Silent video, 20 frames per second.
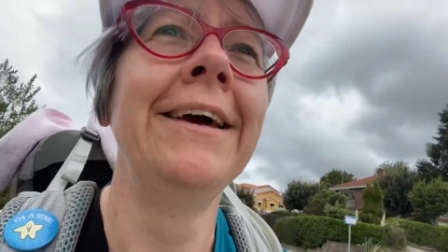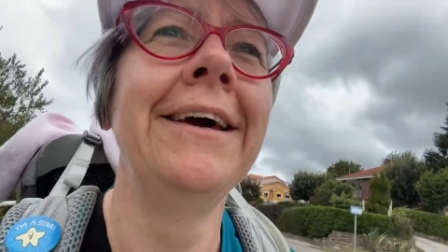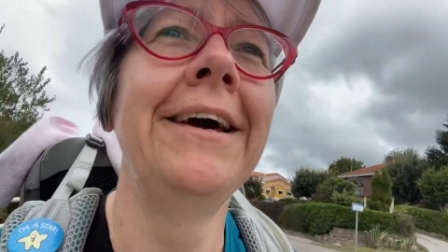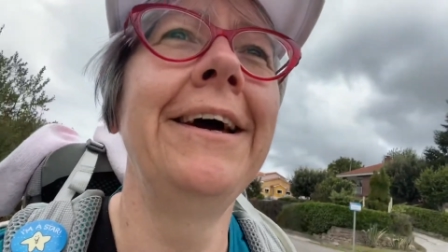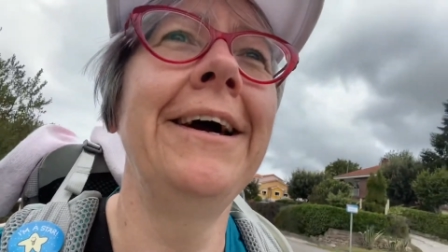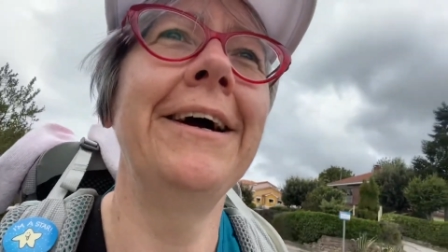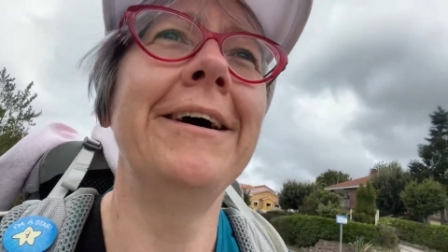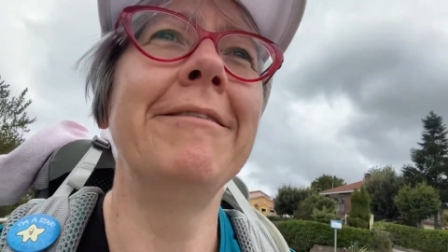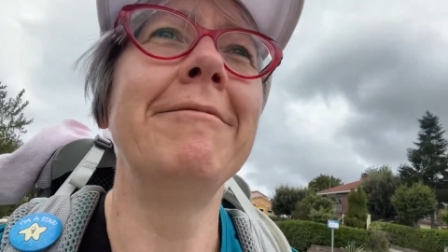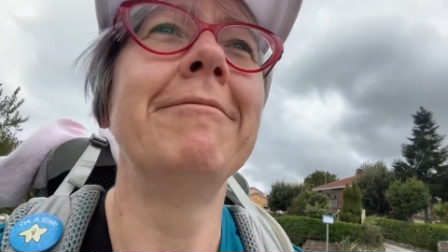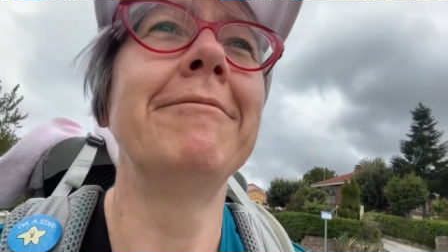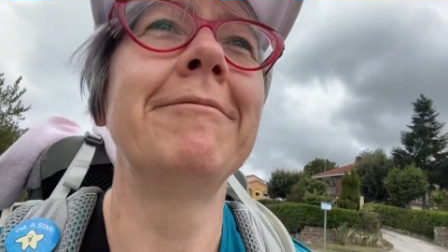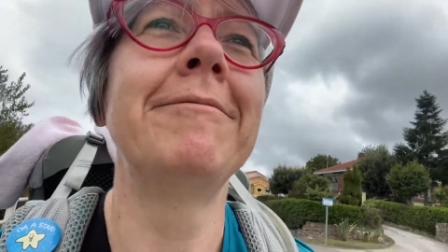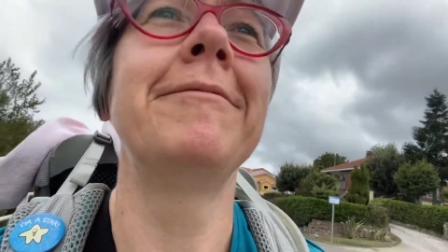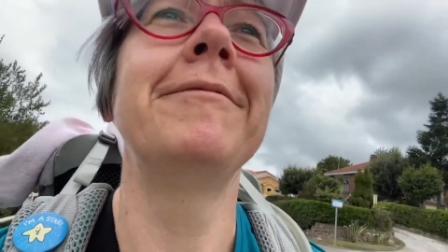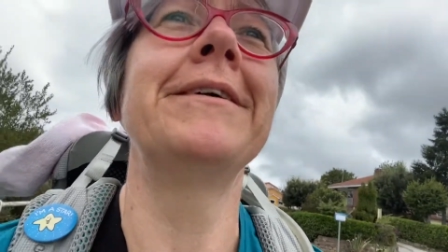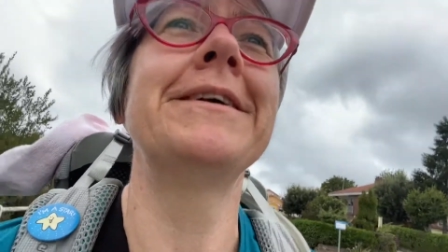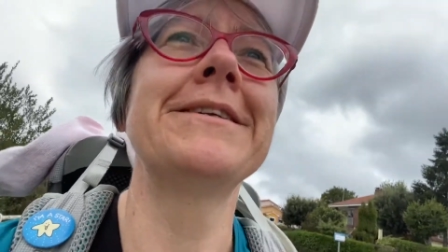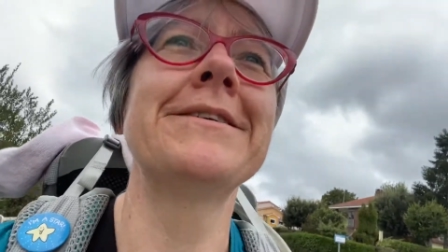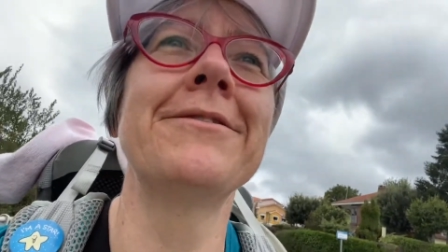
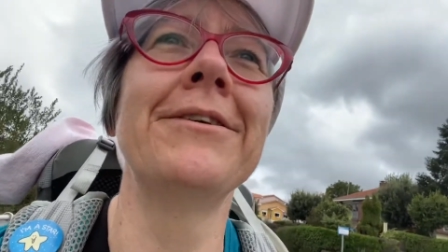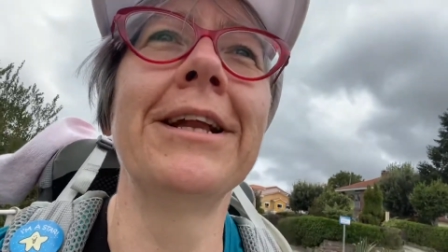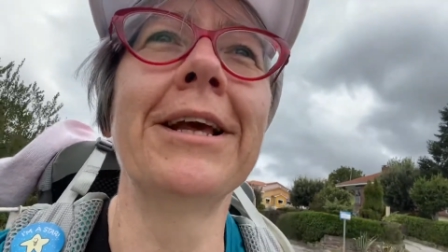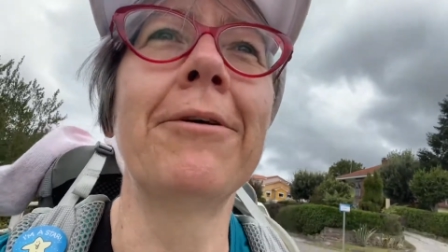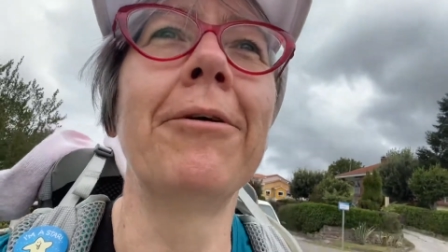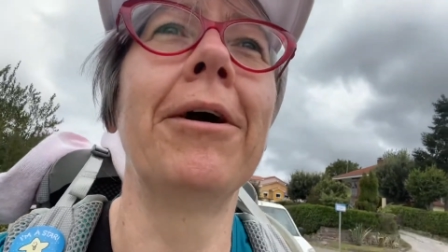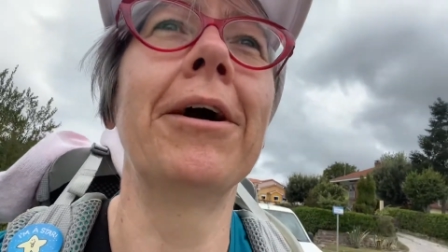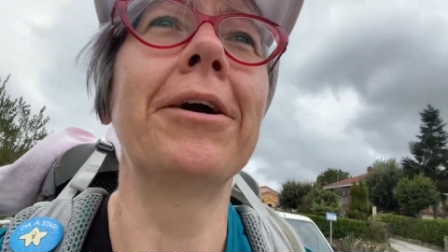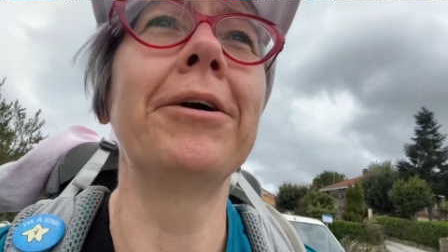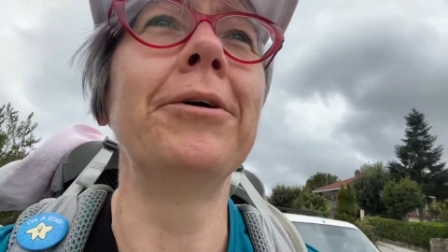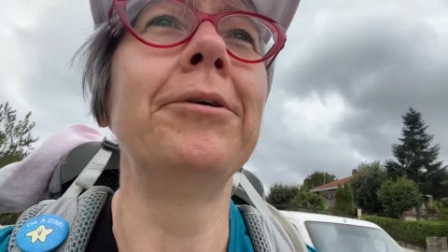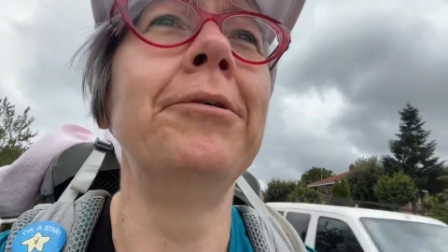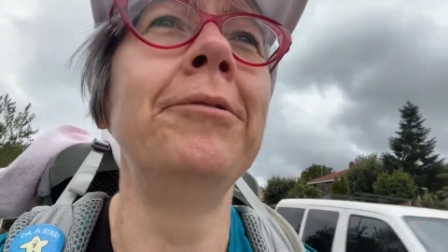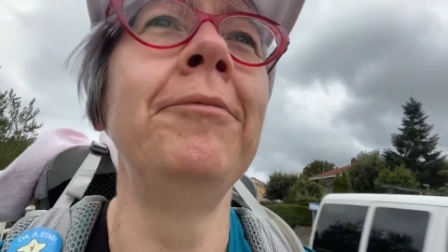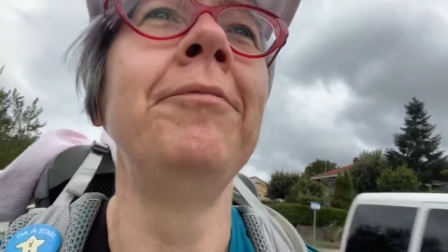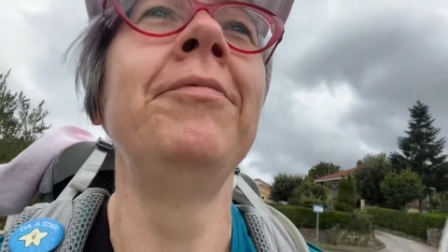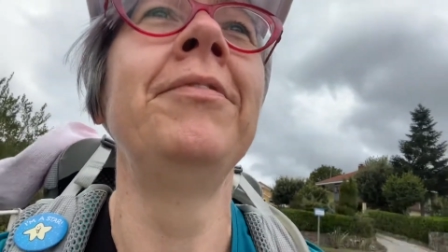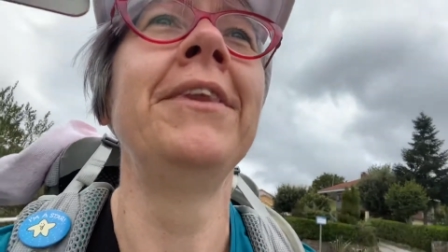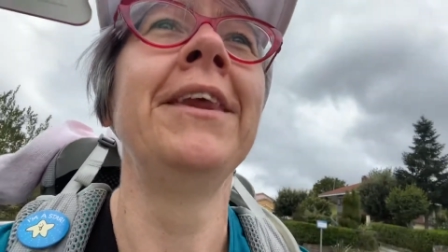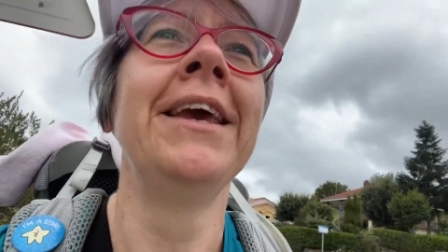Um, it's really quite cool.
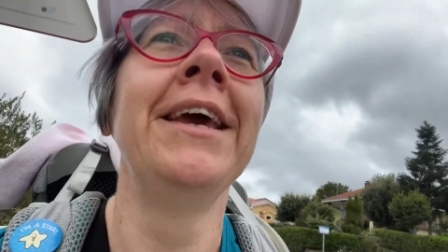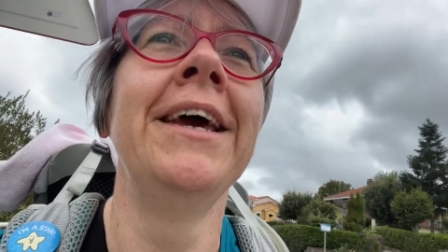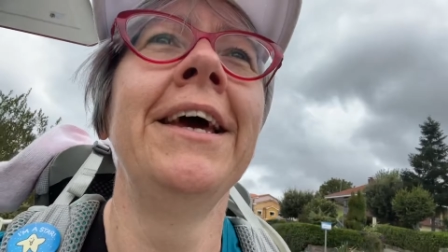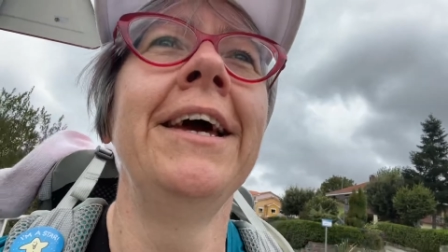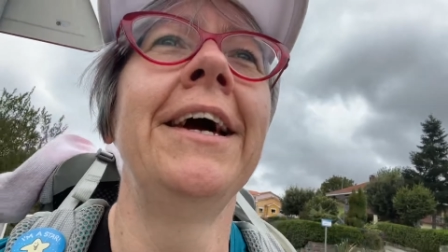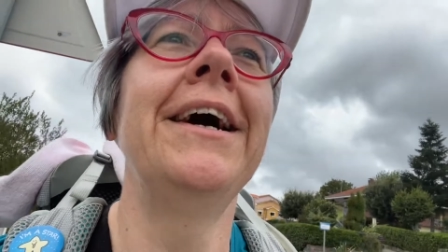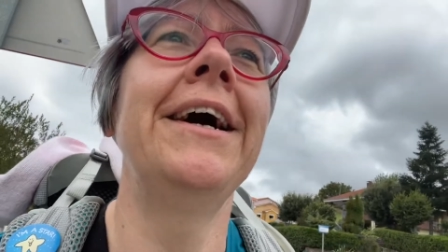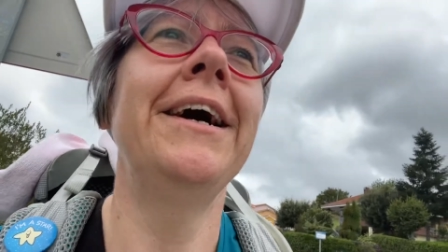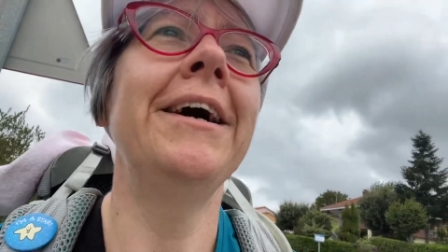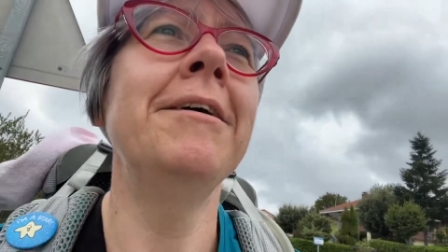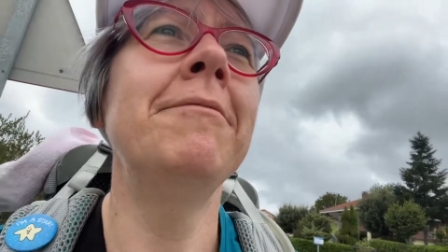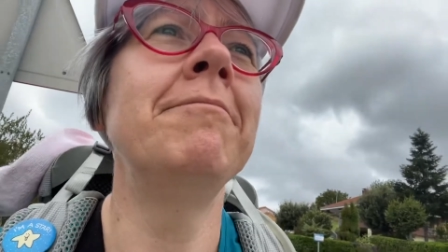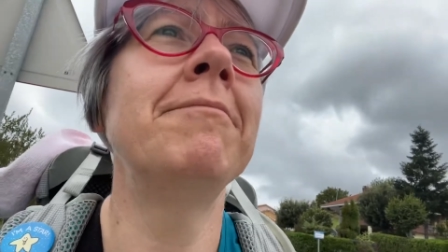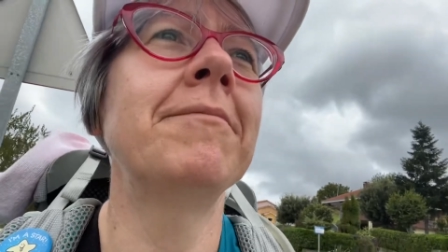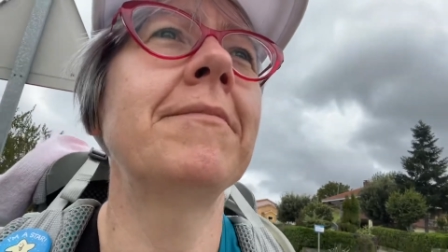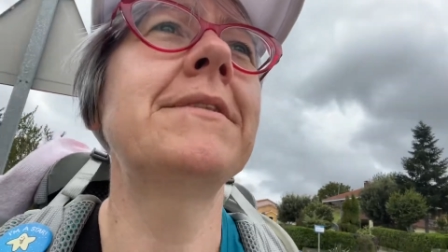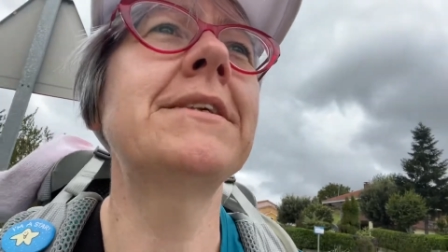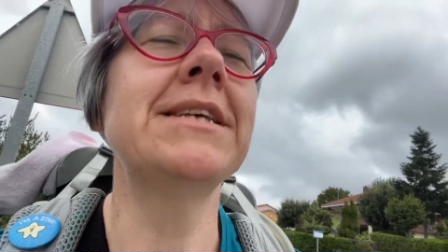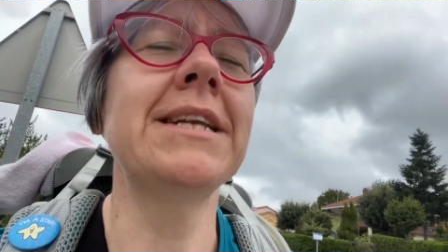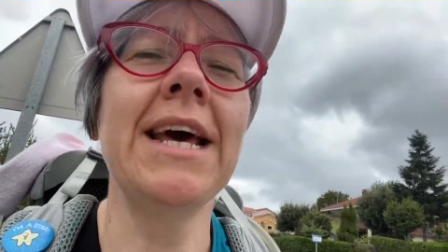
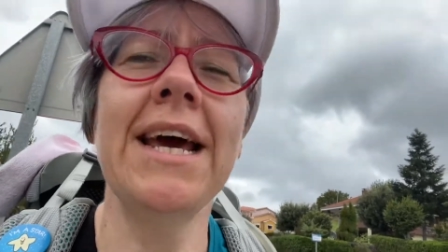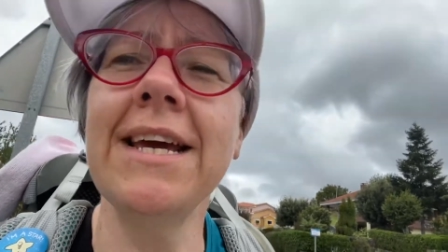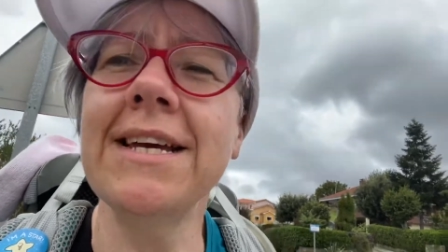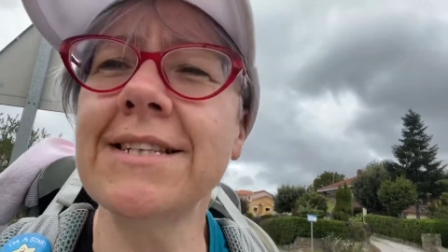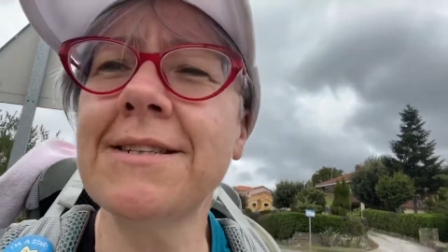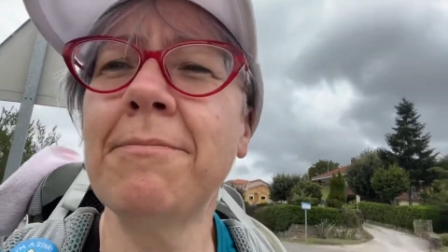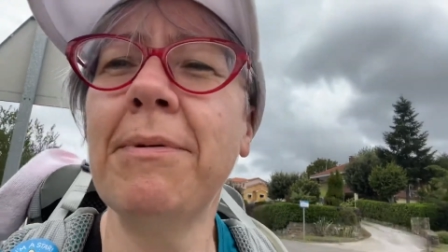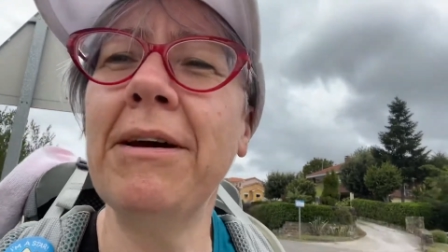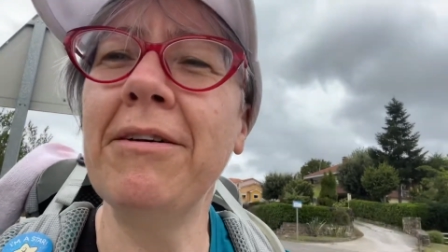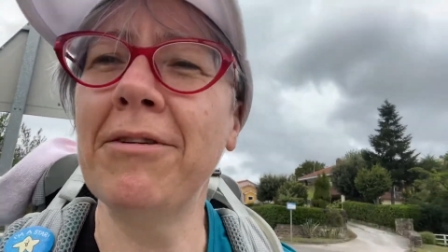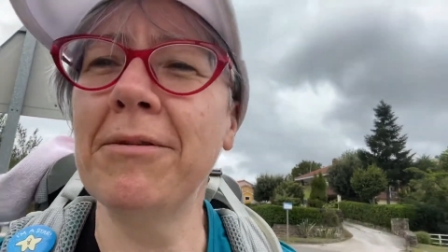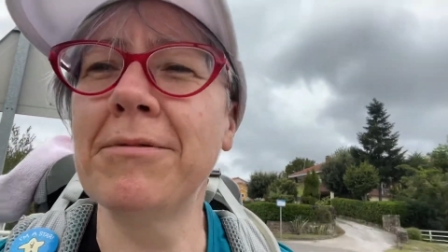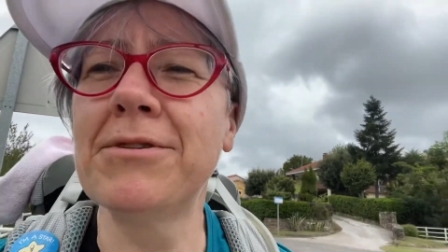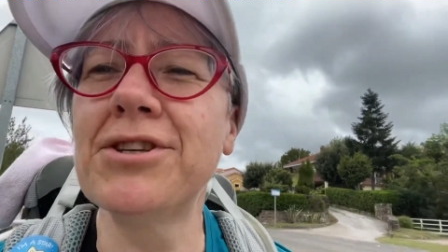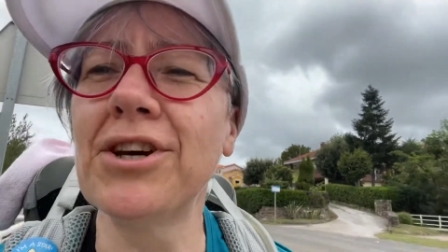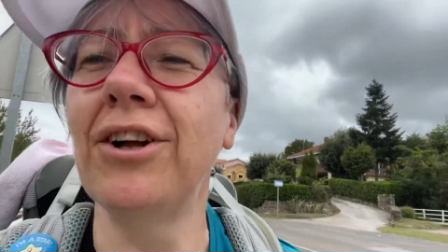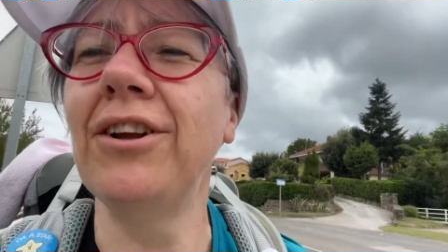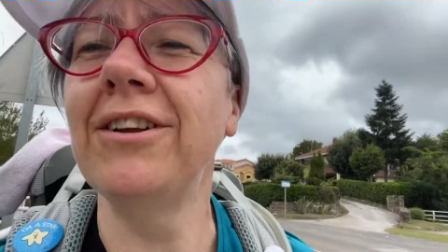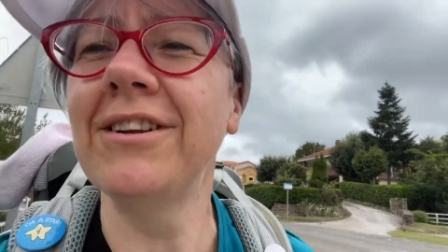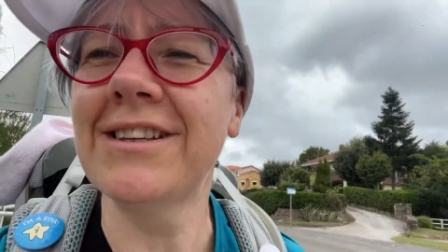Um, today is a bit of a
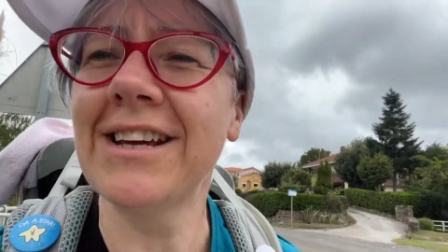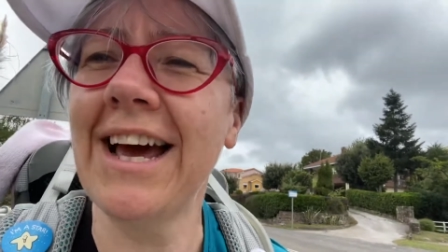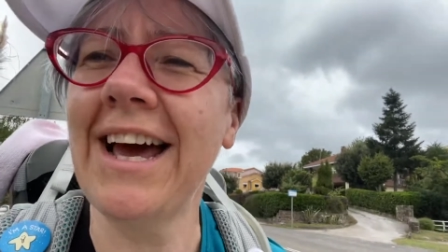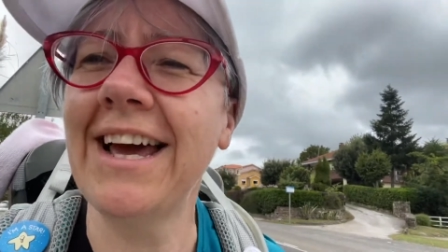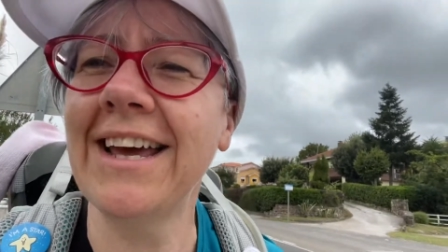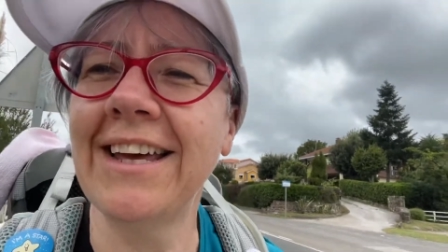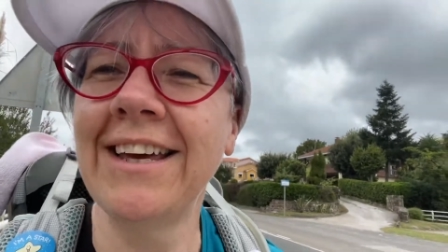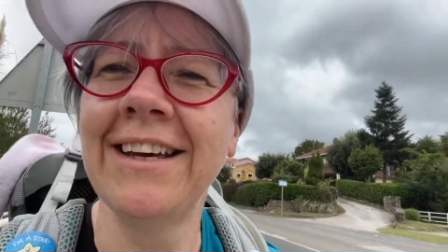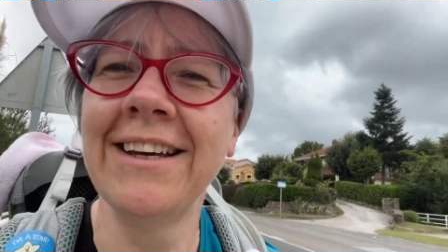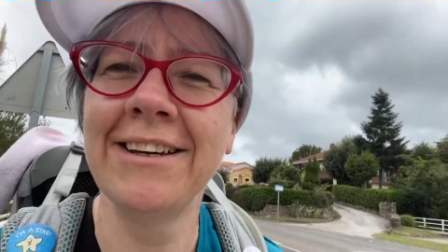dull day,